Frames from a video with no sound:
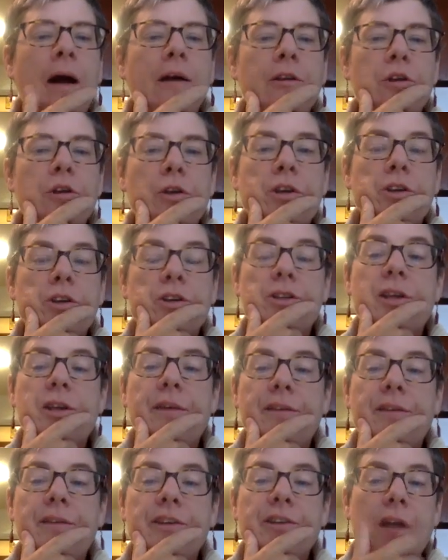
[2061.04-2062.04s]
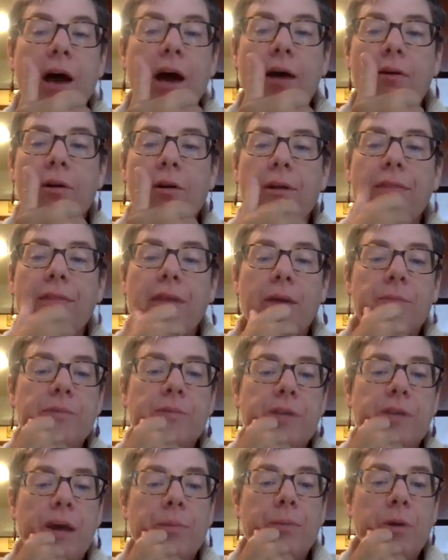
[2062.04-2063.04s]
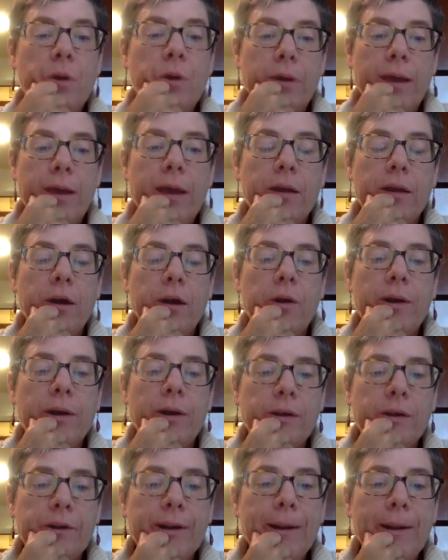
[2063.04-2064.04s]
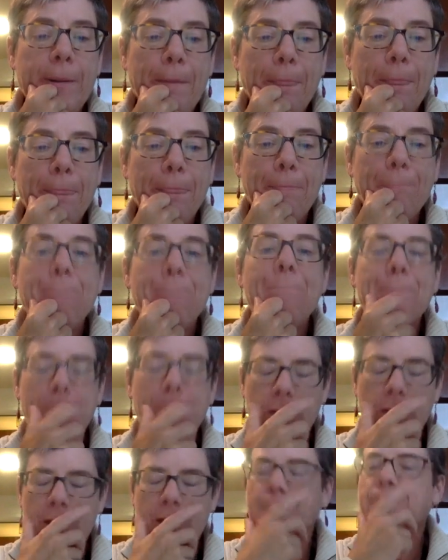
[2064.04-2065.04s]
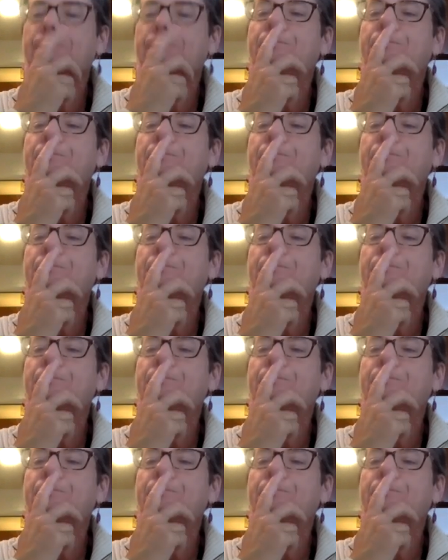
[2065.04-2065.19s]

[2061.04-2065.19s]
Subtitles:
You can just give us a nod or a thumbs up. You okay to go, Hillary? Okay.